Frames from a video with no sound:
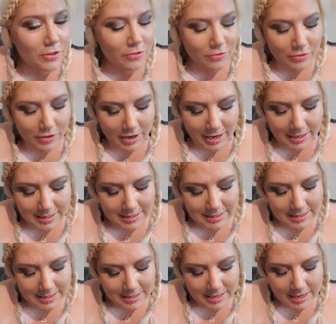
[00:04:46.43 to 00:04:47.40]

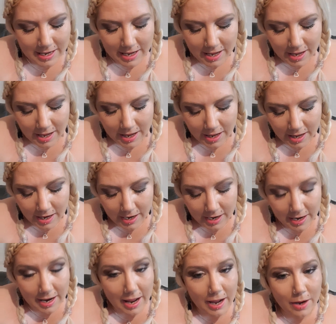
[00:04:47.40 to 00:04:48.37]
Right.
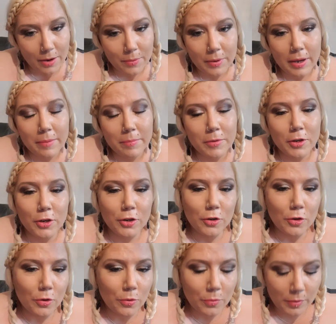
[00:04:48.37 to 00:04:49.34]
Now I'm going to
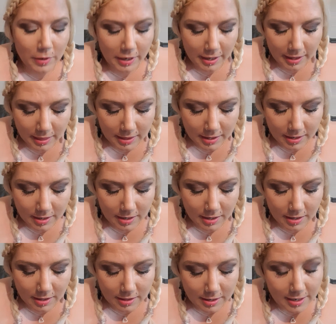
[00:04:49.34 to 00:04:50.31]
go with
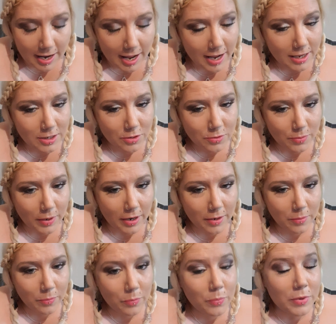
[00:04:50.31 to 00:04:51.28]
the next
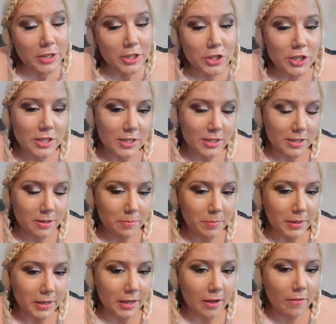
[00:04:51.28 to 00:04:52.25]
one, which is going to
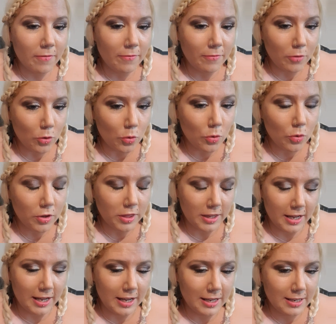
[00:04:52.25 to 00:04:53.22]
be four
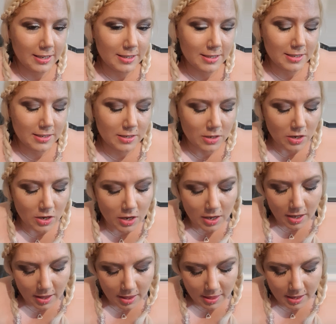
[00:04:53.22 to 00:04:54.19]
things
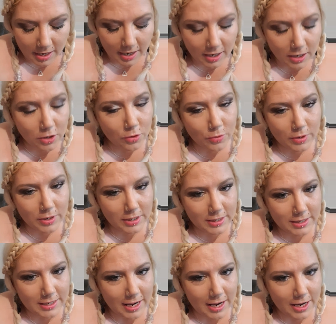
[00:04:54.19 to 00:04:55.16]
that you can
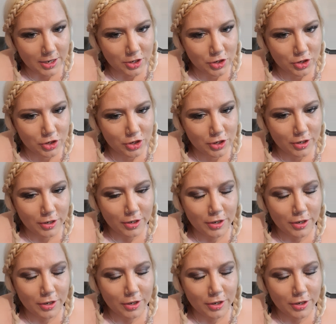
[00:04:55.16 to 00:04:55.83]
touch.